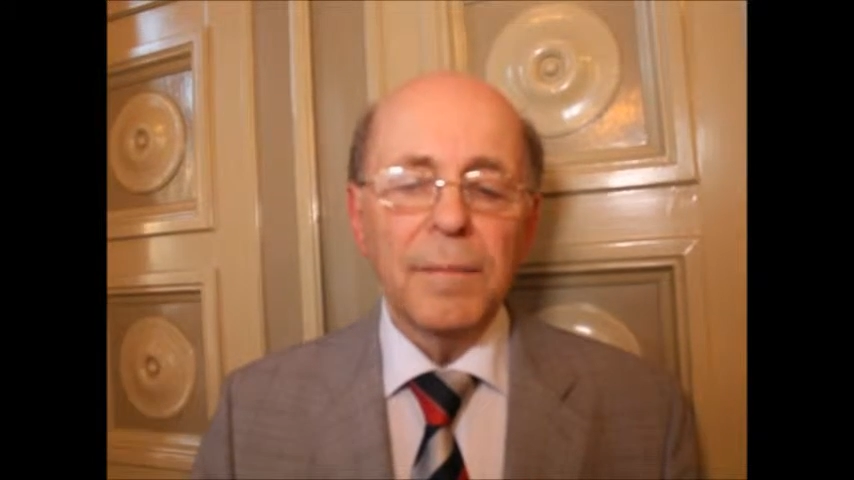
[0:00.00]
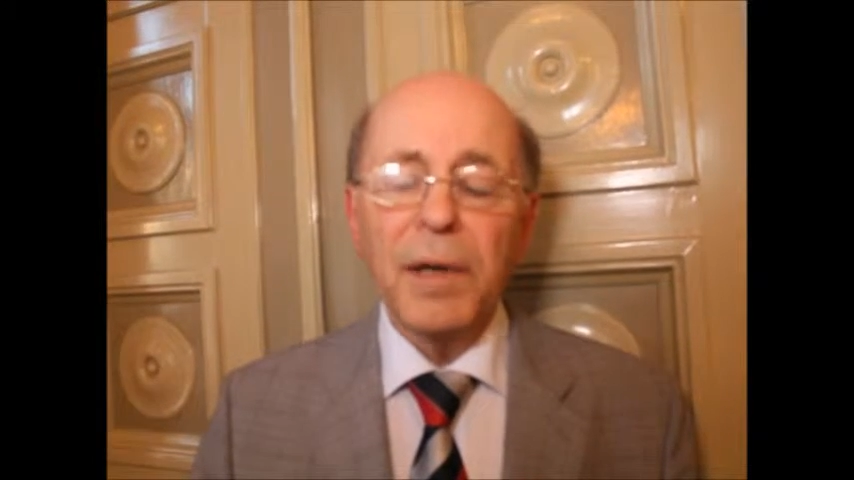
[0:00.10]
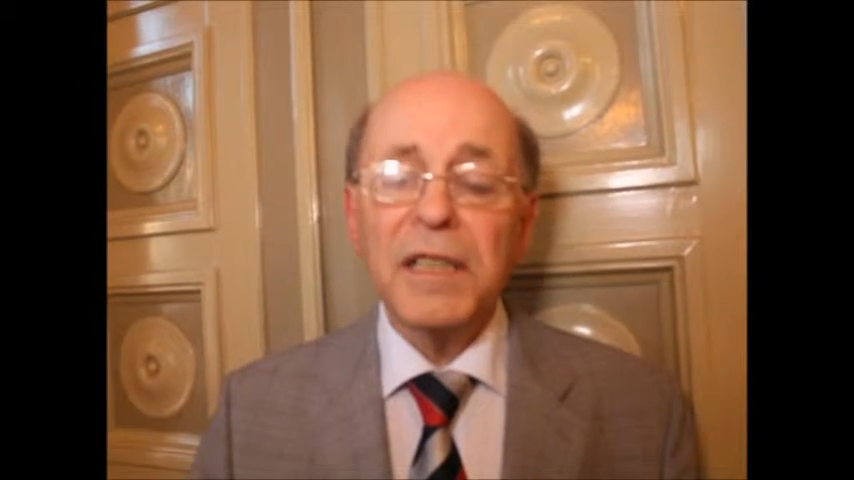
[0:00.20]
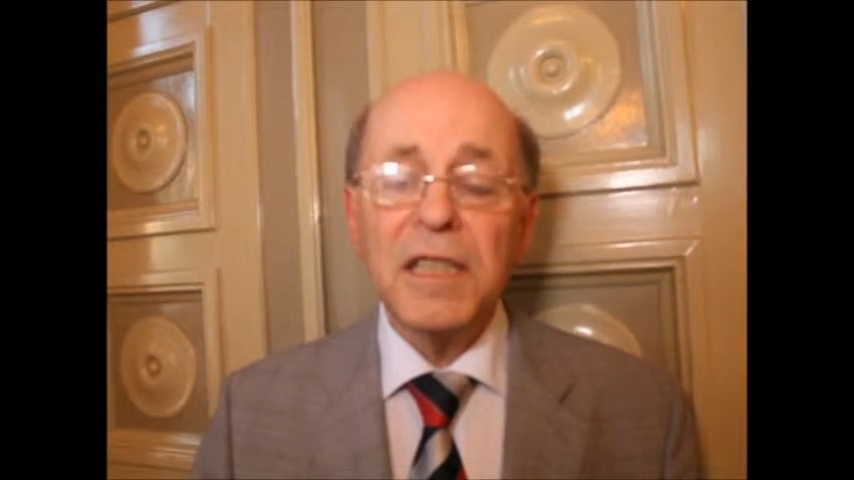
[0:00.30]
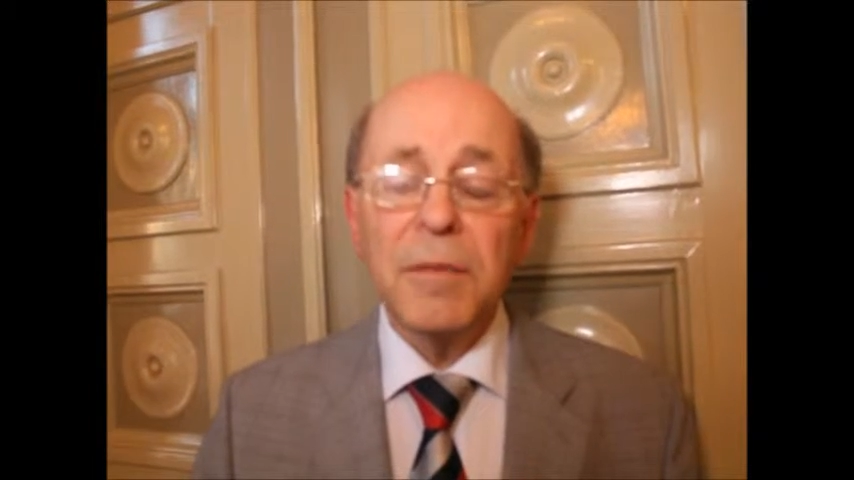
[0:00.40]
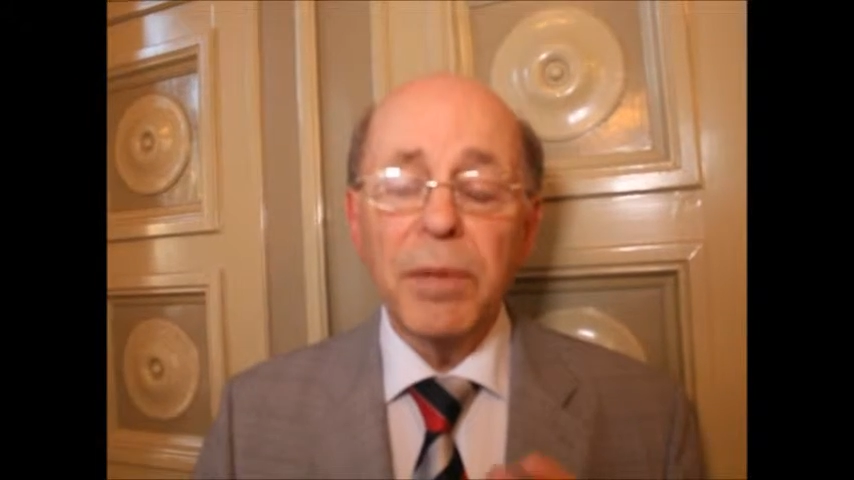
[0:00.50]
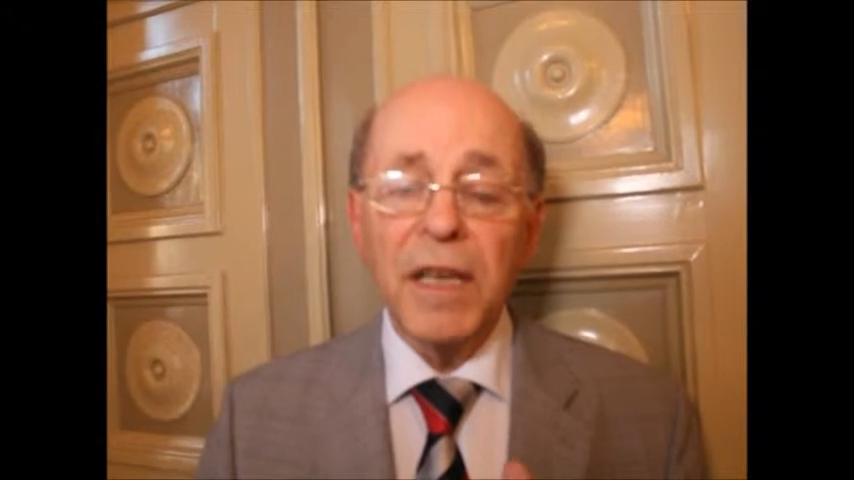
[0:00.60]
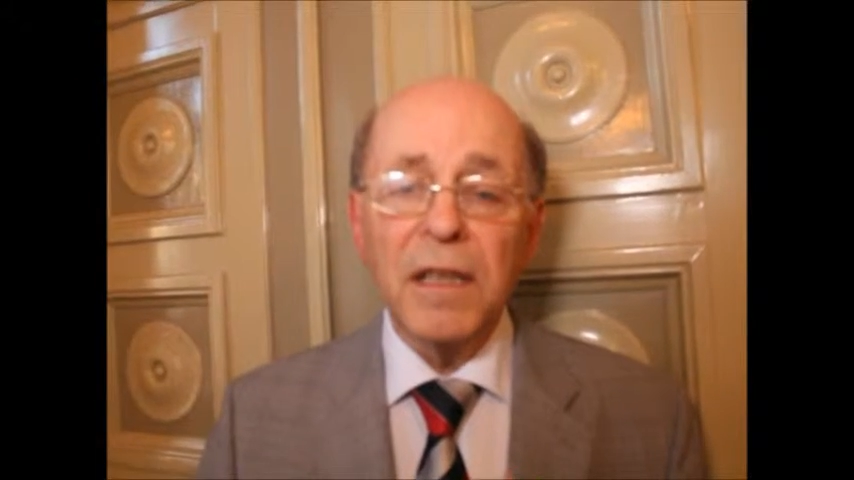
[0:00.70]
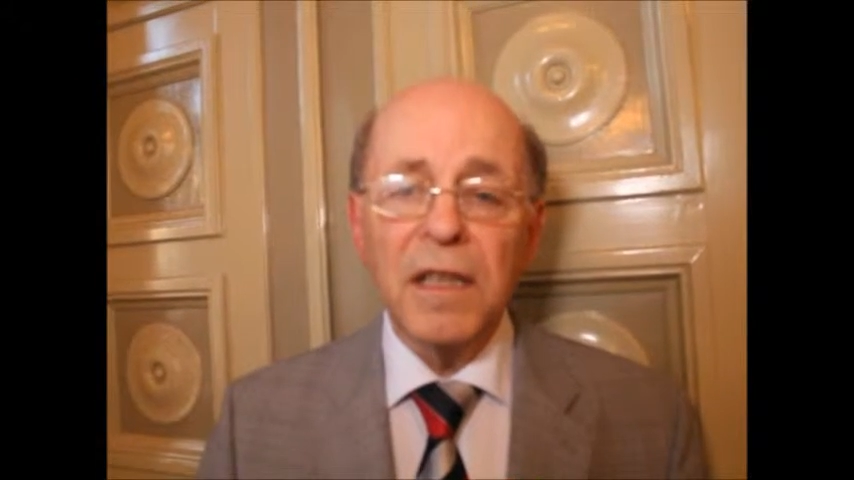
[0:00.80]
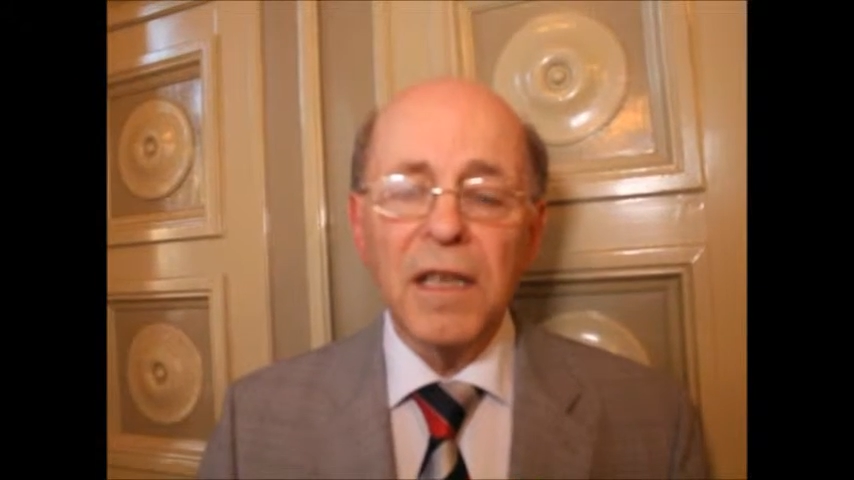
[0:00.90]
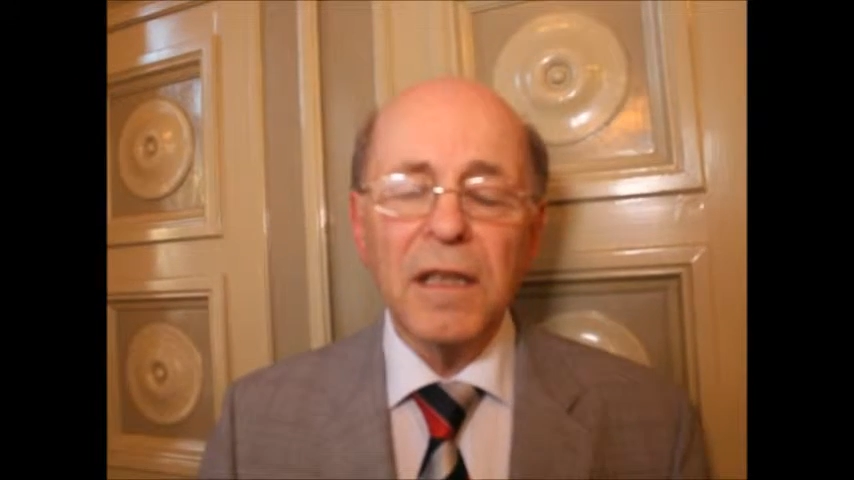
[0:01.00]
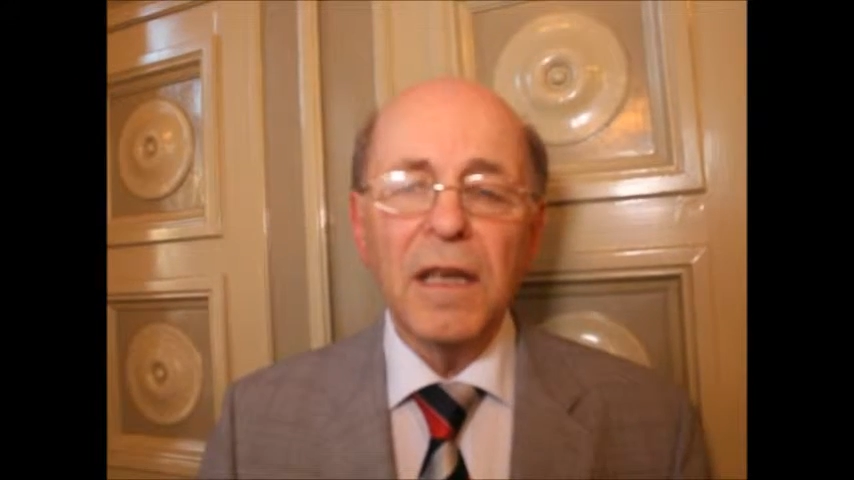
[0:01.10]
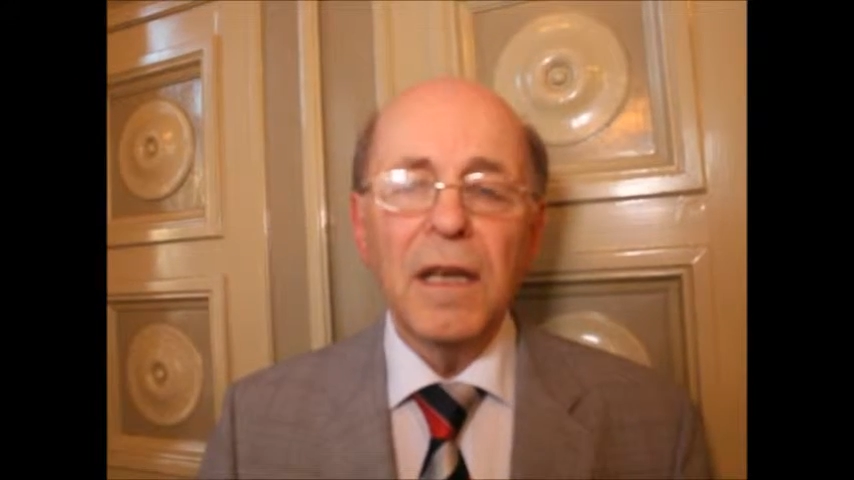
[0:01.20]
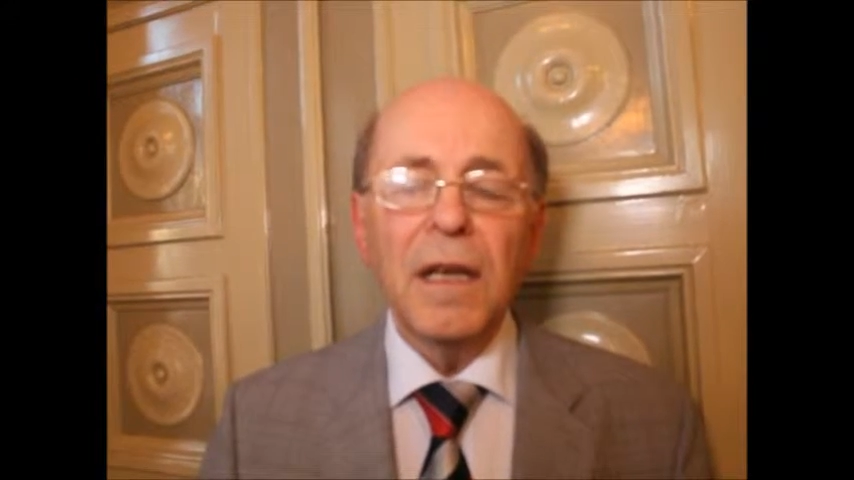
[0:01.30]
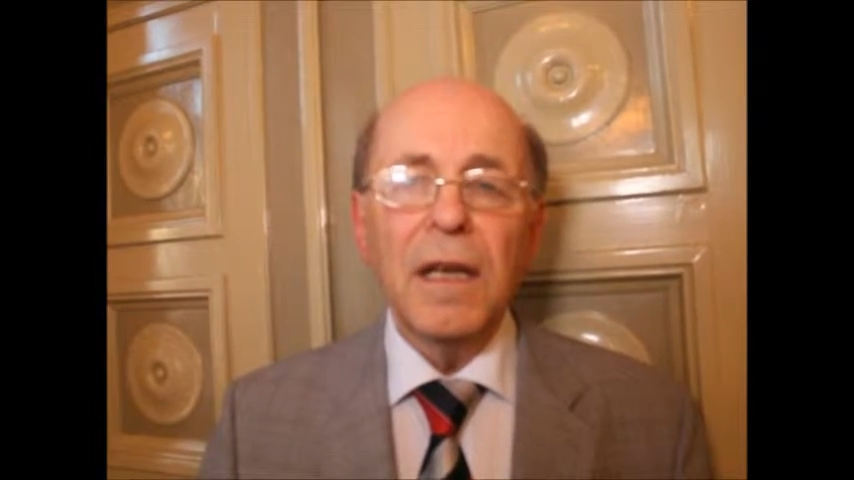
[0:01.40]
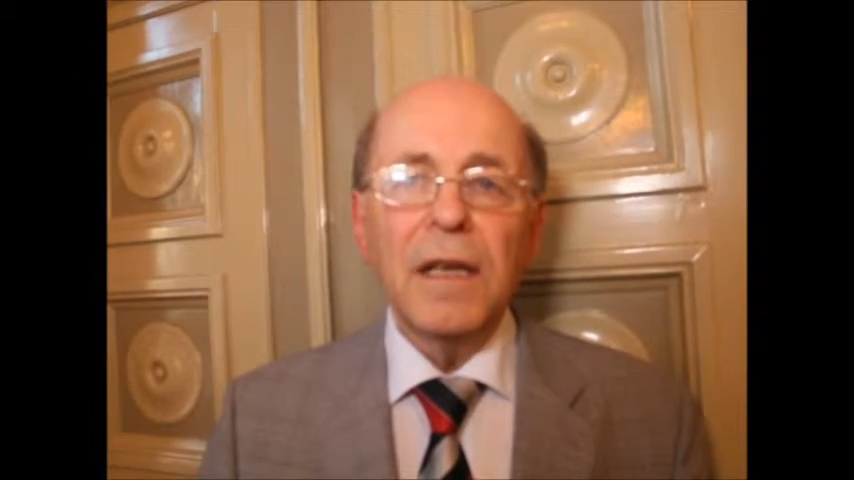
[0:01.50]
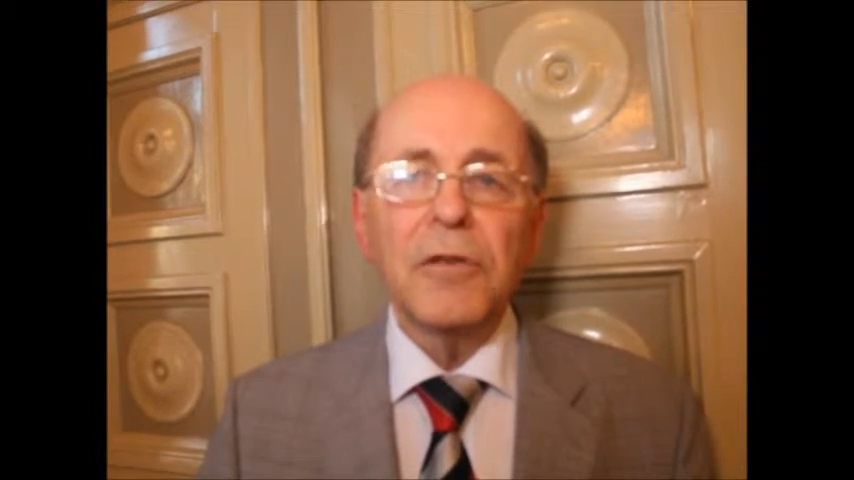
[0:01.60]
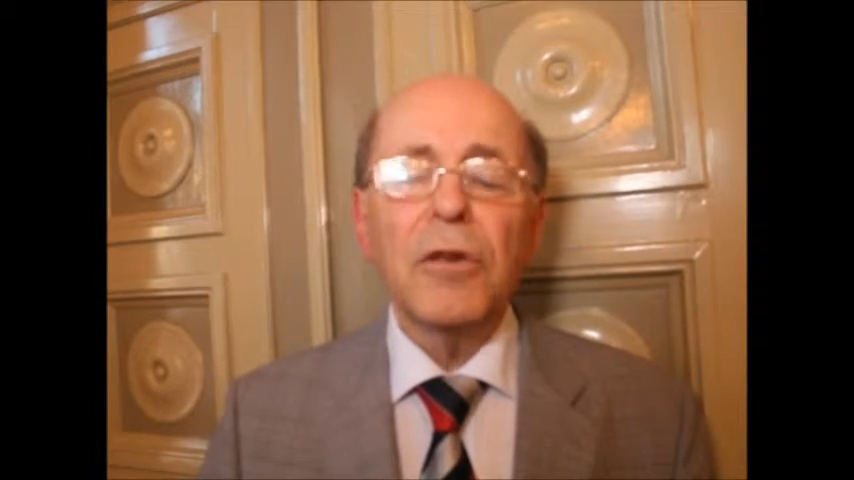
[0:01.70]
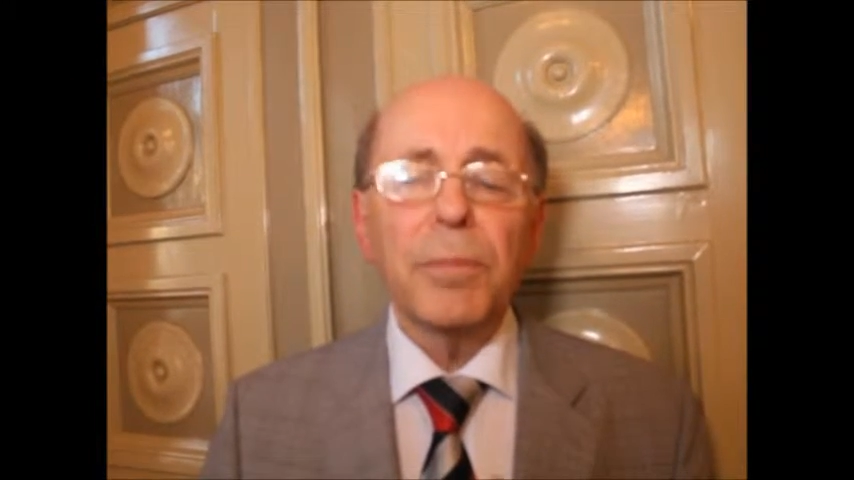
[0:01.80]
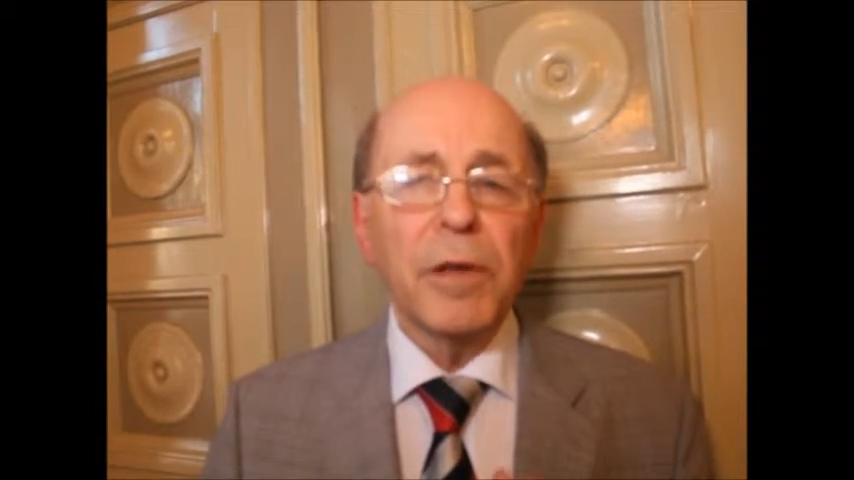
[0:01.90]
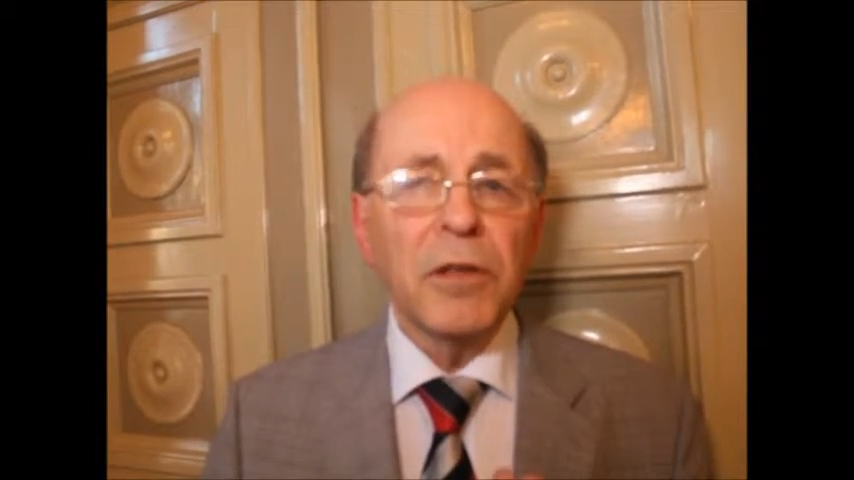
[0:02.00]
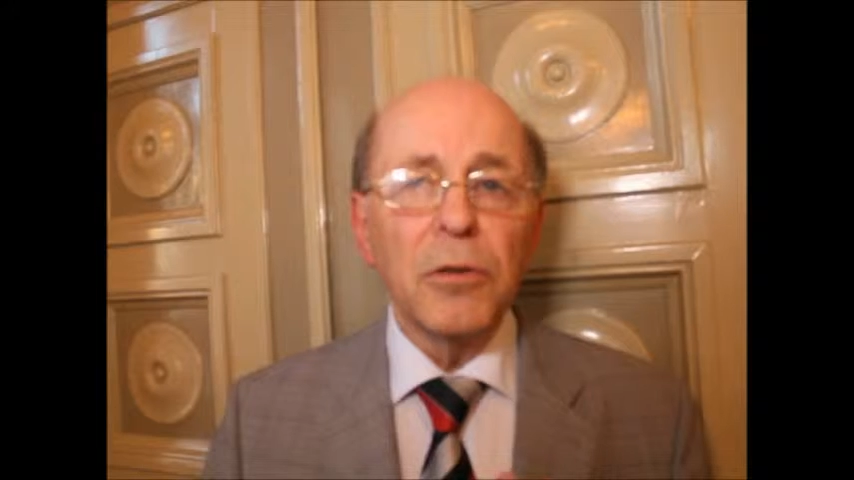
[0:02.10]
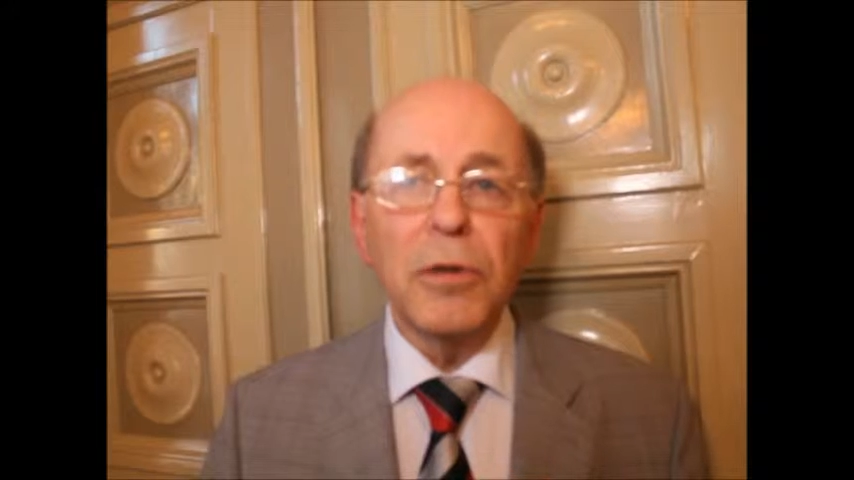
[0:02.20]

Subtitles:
participated European